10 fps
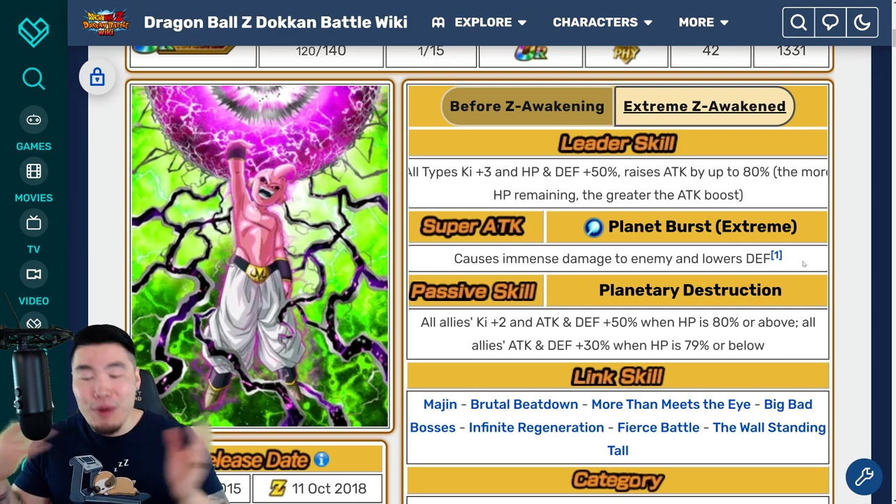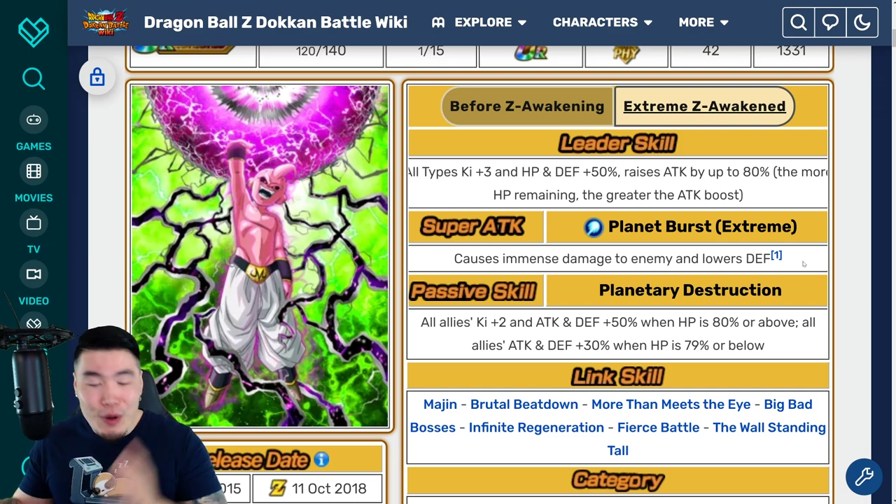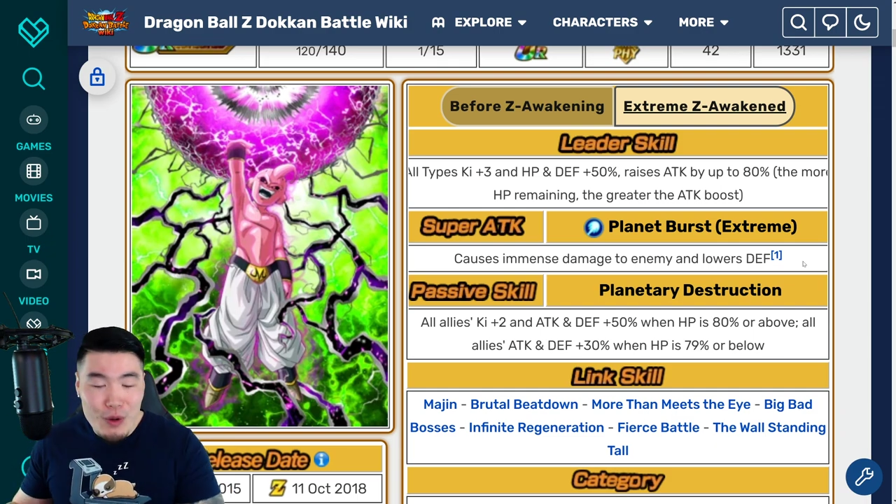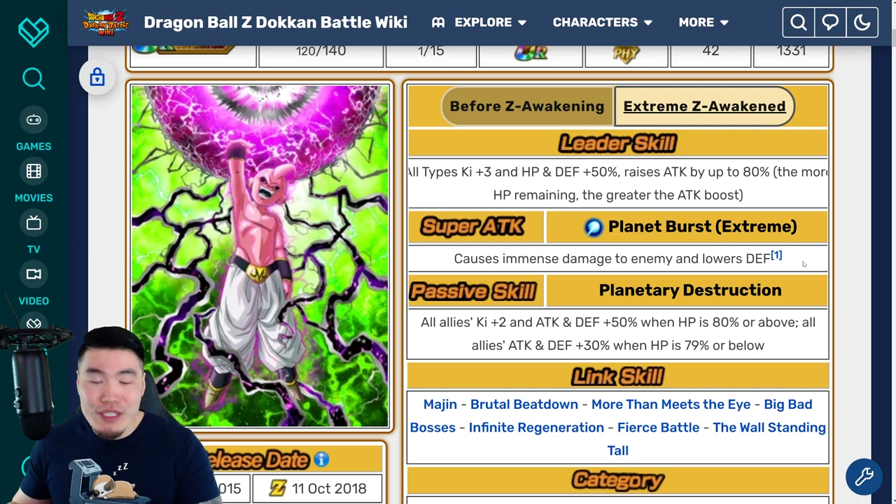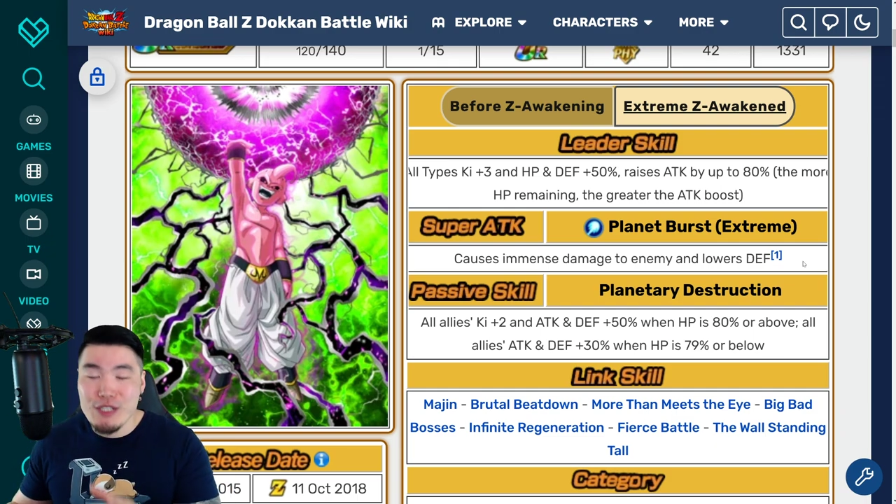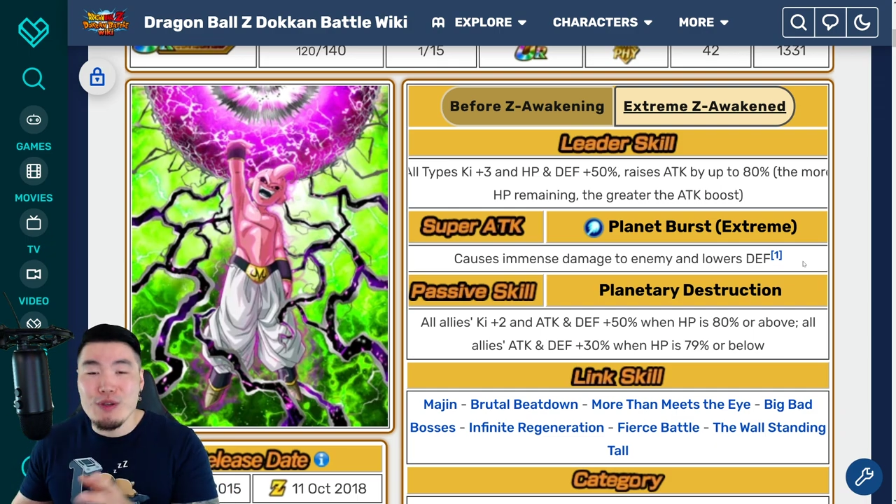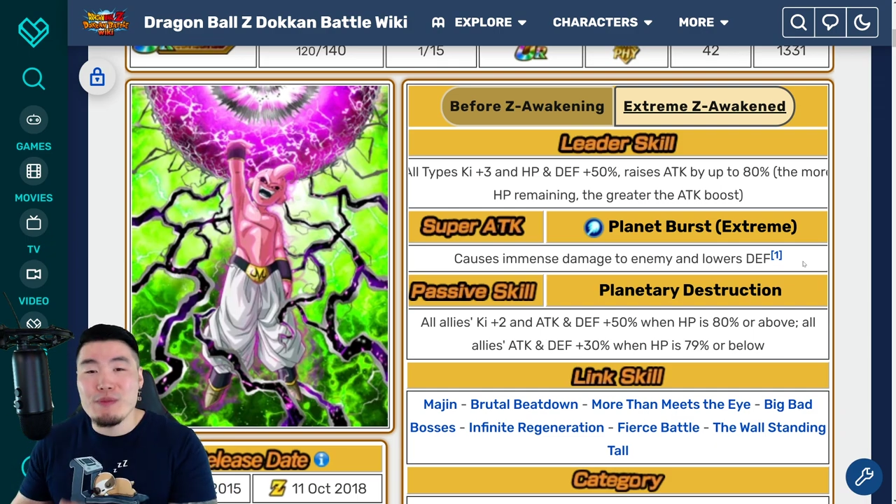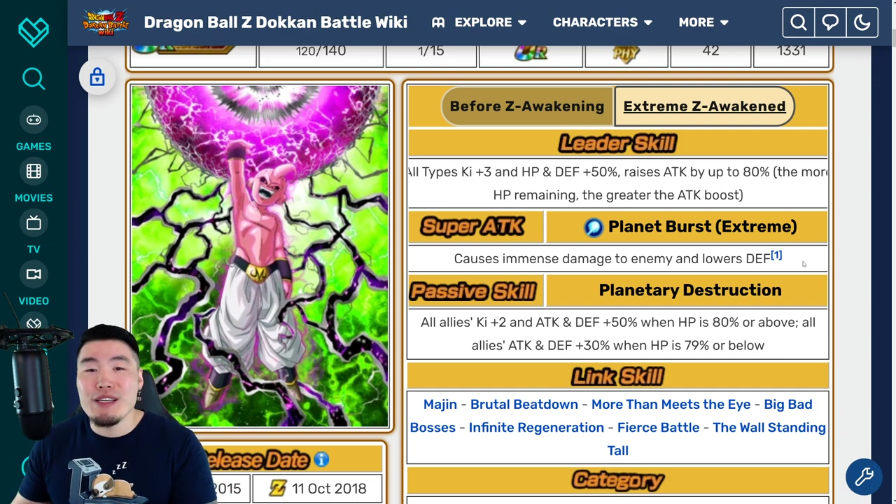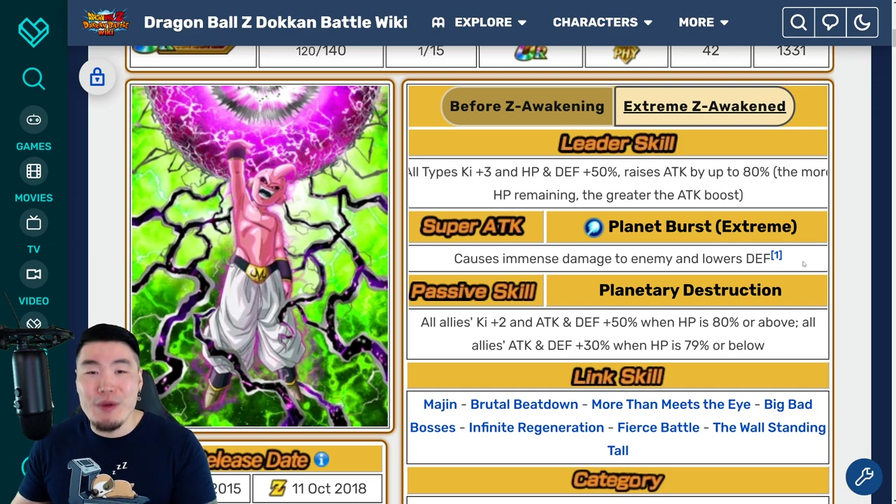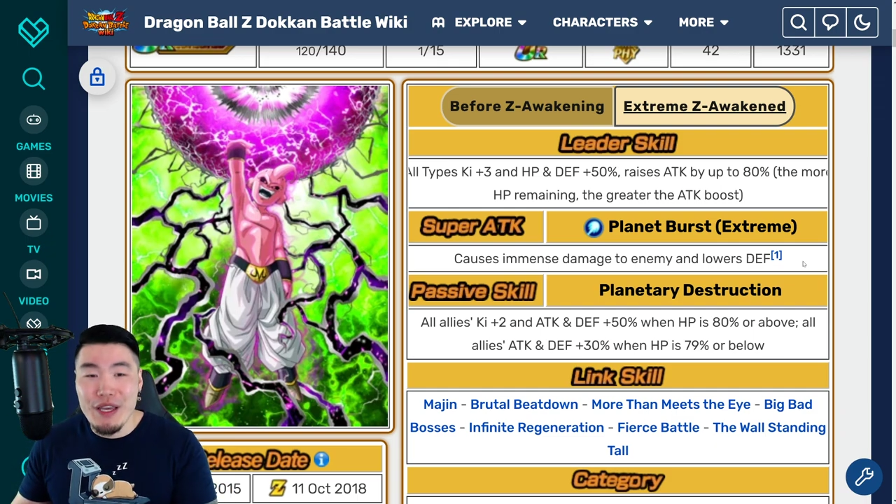post Extreme
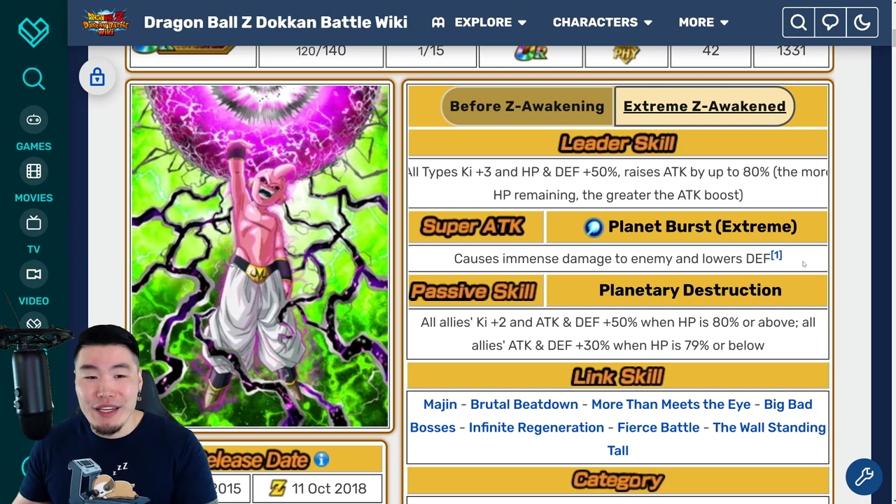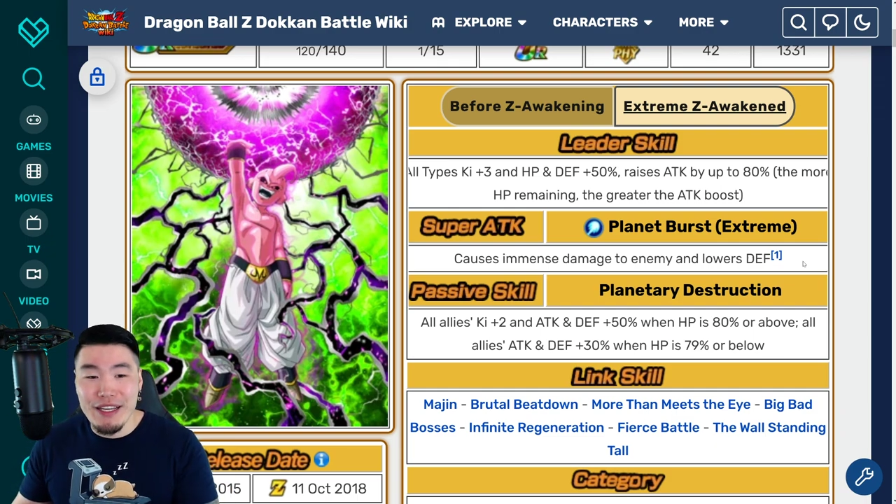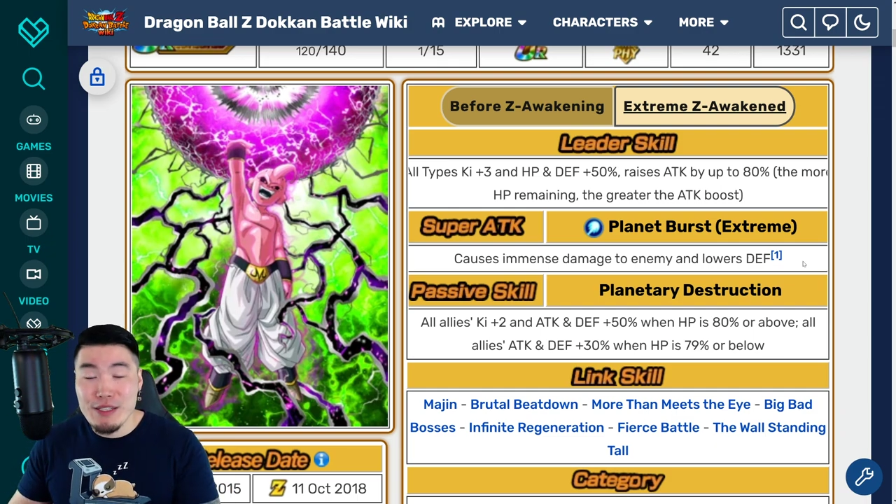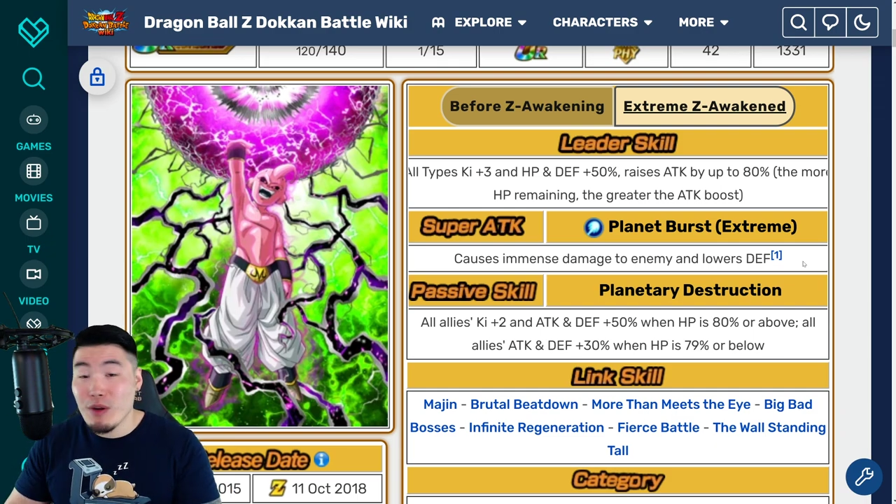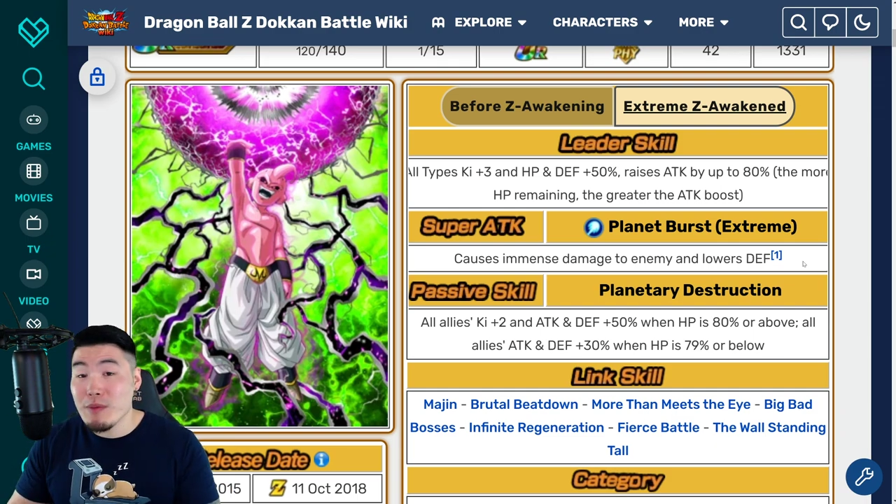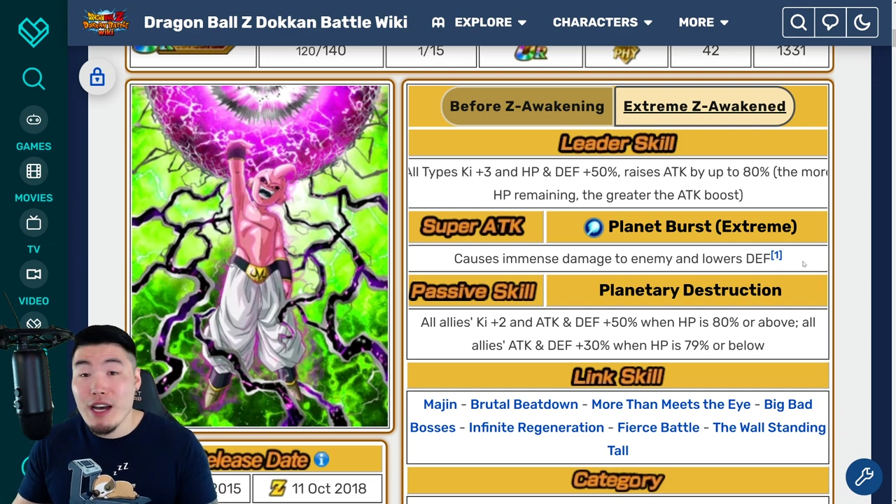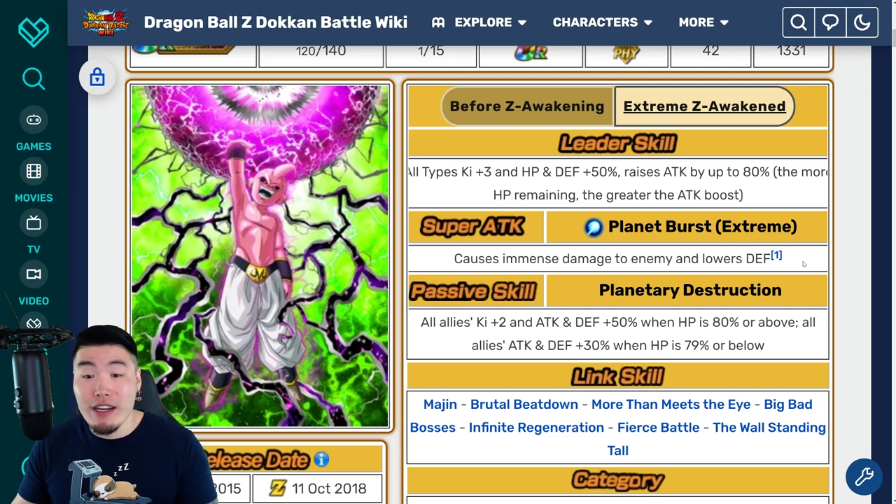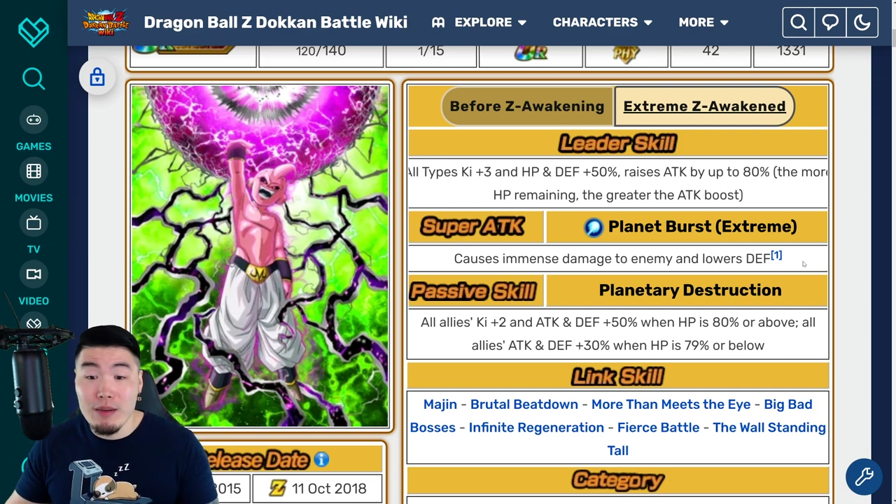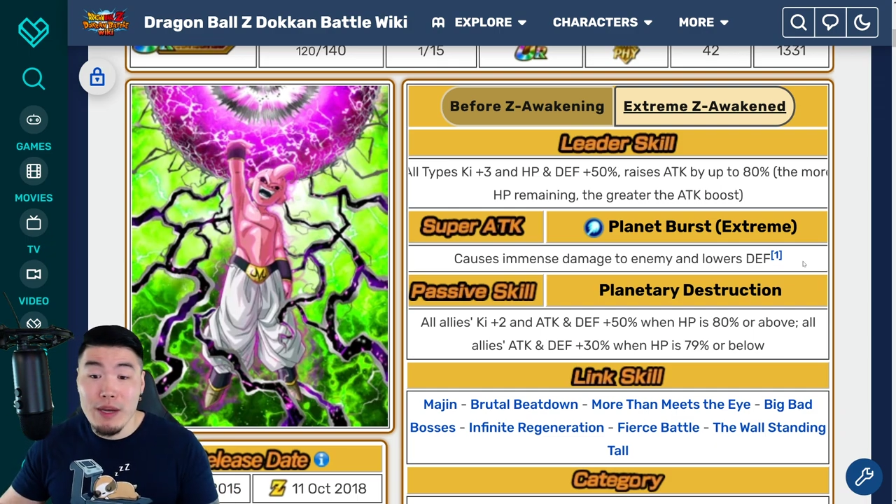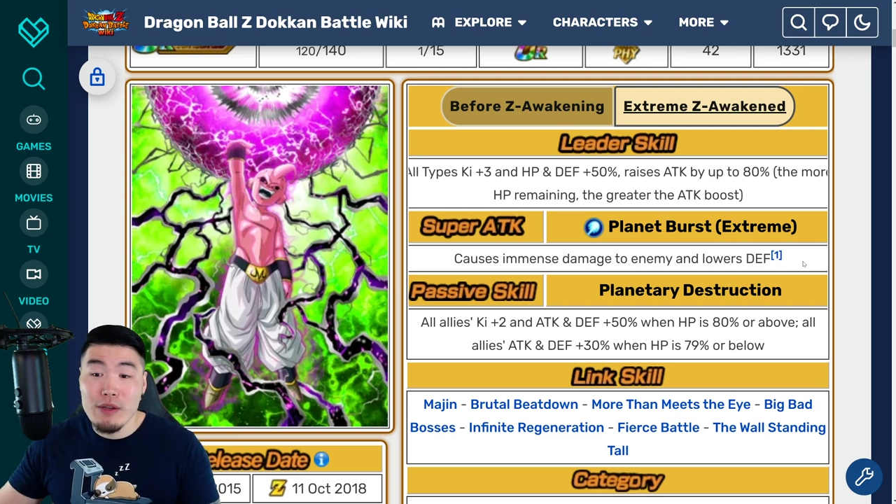Z Awakening is what I'm
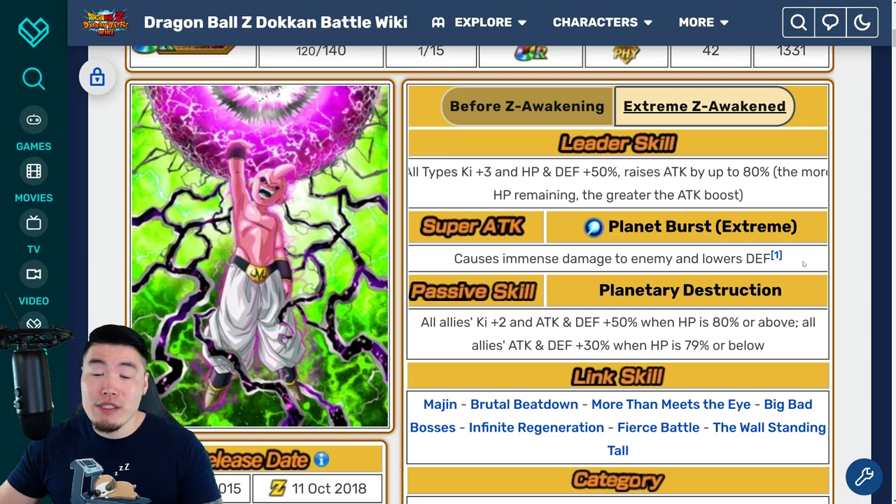talking about.